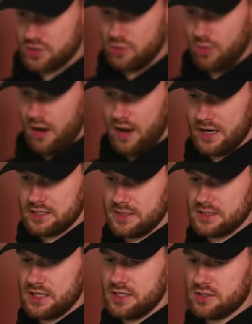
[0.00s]
high
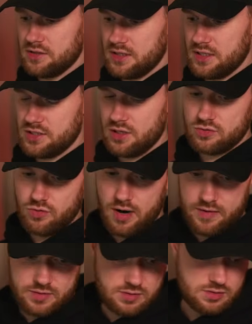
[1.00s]
expectation of these young
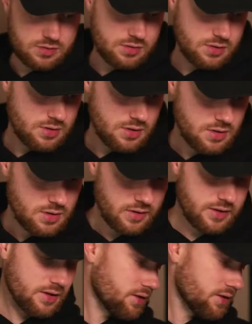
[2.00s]
drivers. I think they